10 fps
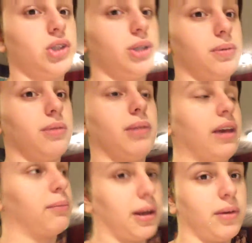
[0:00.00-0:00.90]
will ship with
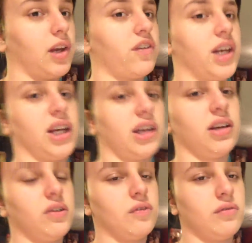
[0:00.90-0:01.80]
me. But I mean, Finnick,
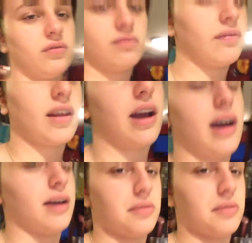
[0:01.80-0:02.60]
I